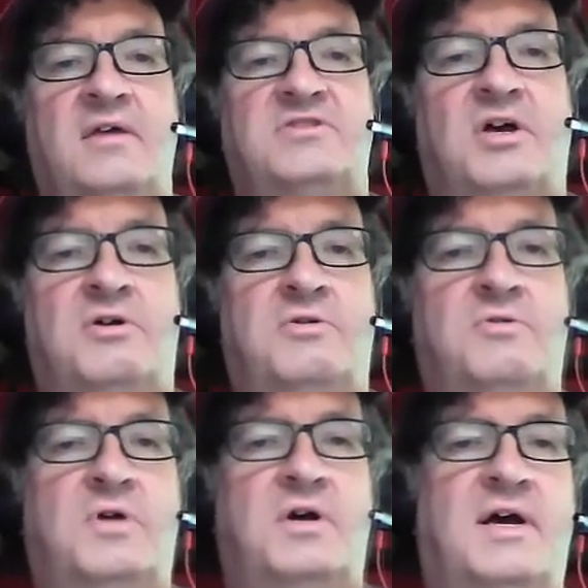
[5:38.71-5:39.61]

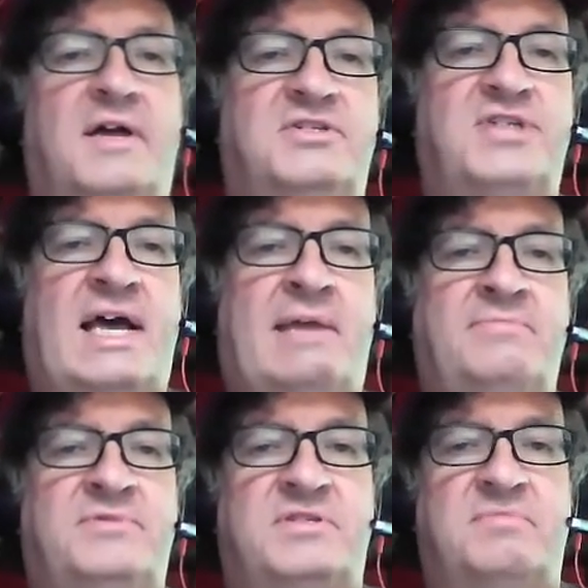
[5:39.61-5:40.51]
So, uh,
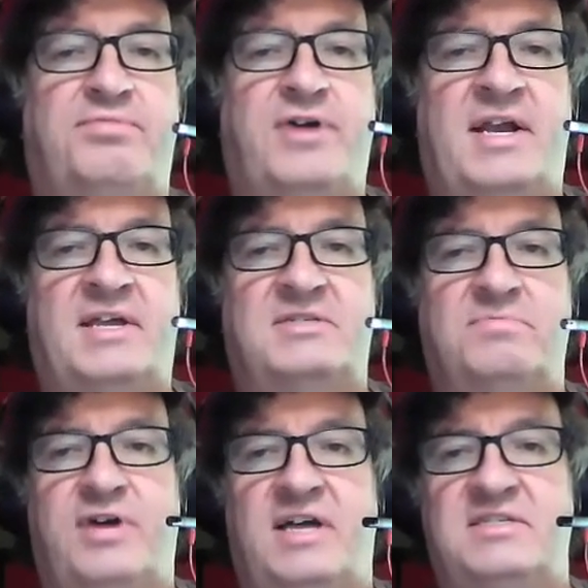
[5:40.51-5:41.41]
jobs and products and
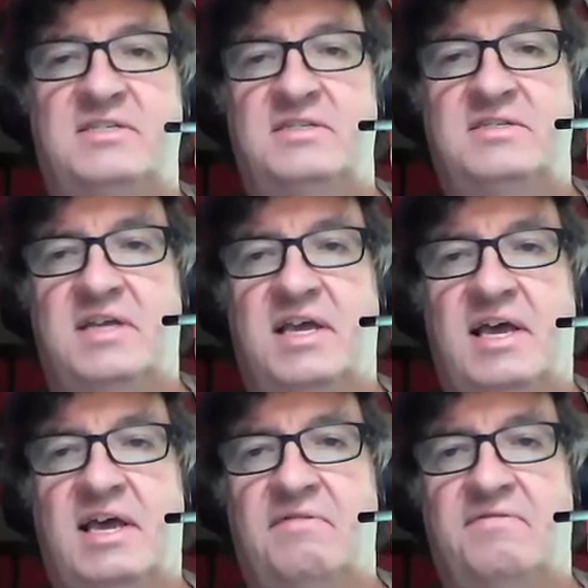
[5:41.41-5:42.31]
processes that
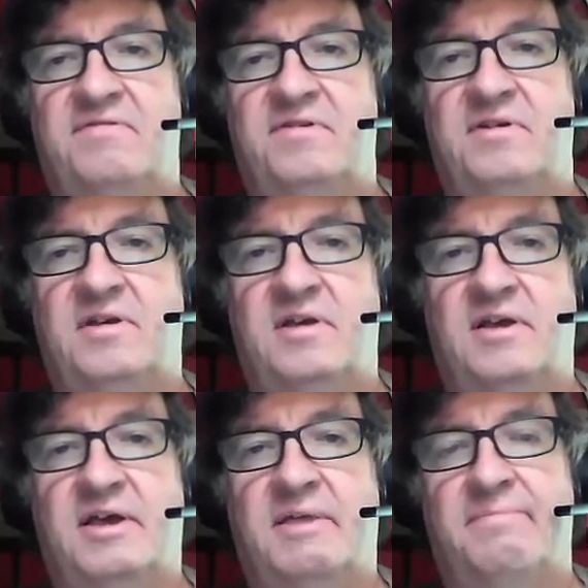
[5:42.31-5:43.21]
have
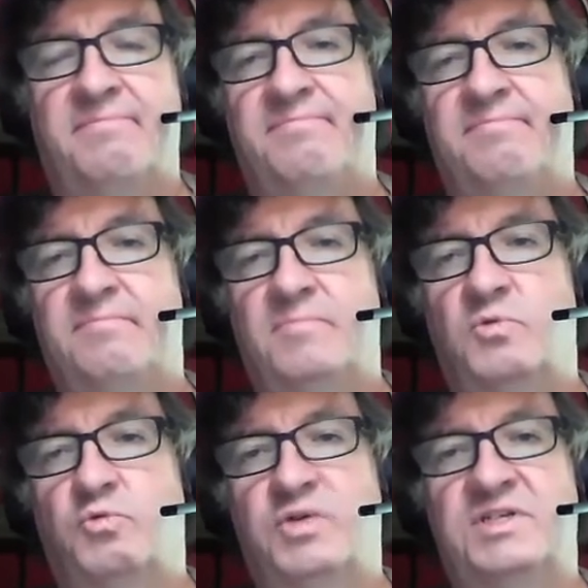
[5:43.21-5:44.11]
um,
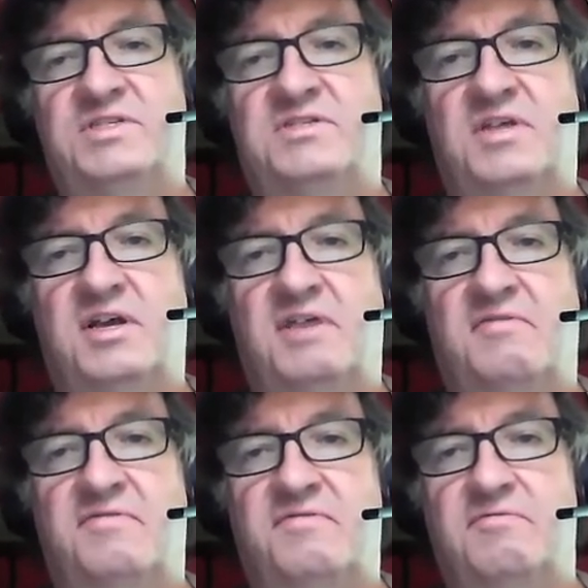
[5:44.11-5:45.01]
risks
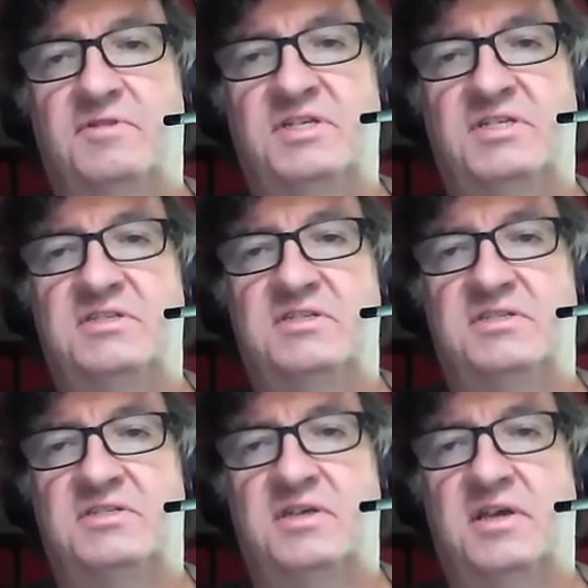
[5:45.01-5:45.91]
of
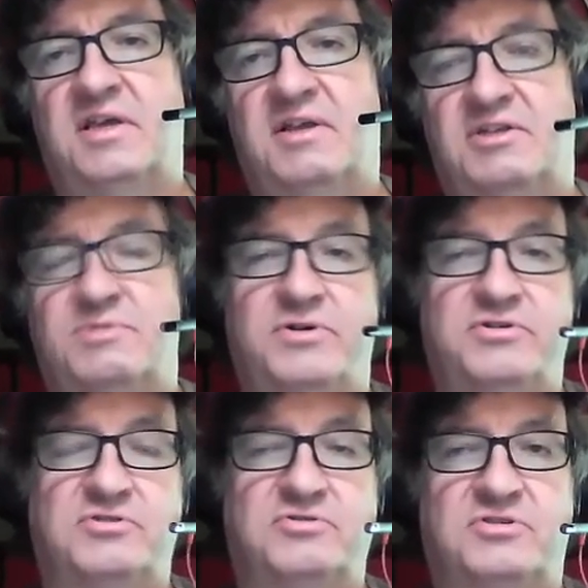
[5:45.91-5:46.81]
releases and
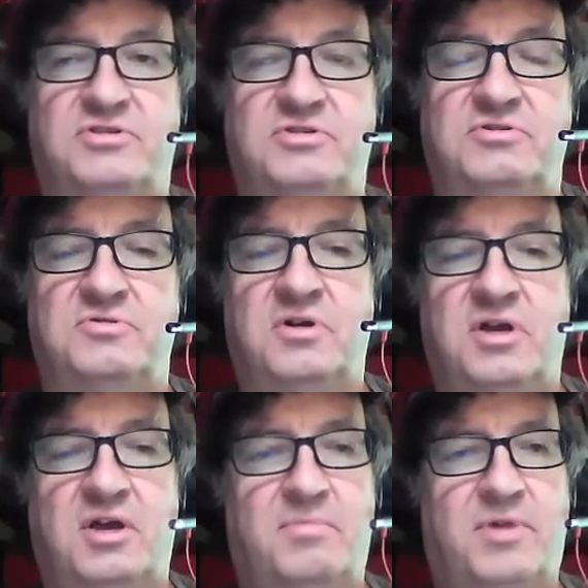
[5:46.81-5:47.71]
exposures to
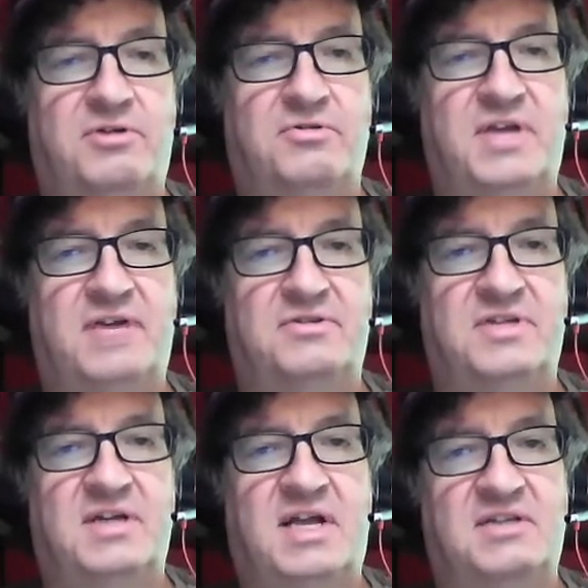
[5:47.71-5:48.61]
micro
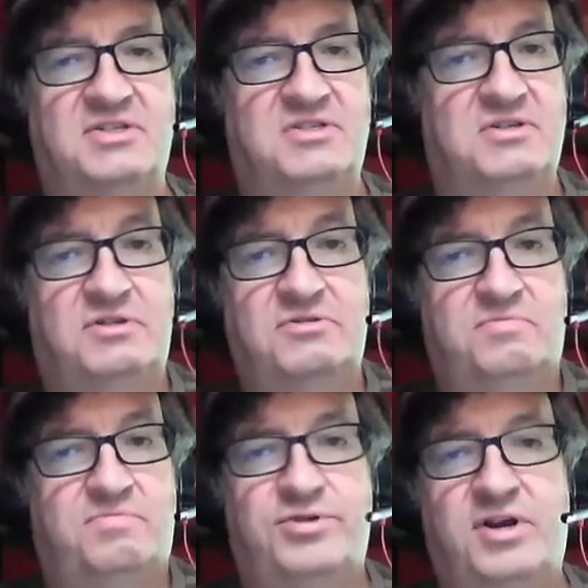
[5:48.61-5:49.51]
nanotechnologies
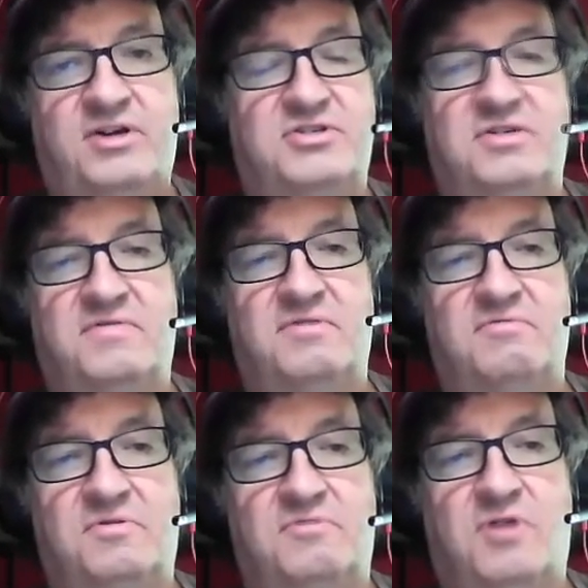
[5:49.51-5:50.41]
include production of
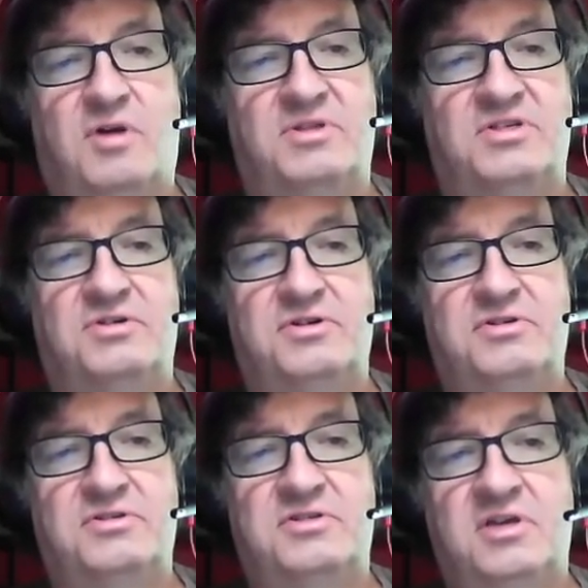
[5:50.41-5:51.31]
the, the raw
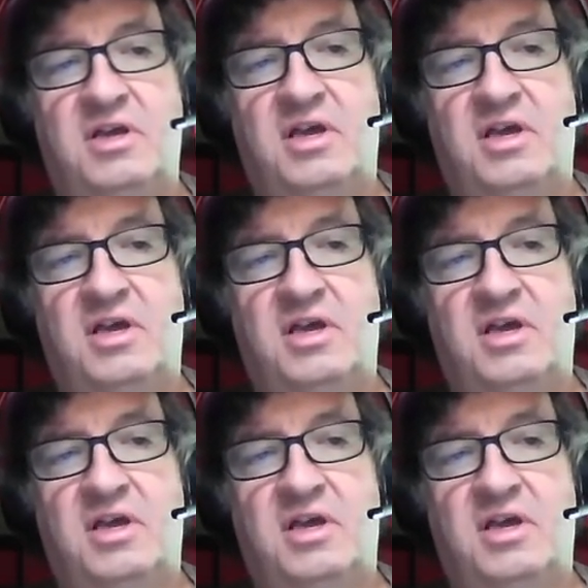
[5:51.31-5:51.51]
materials,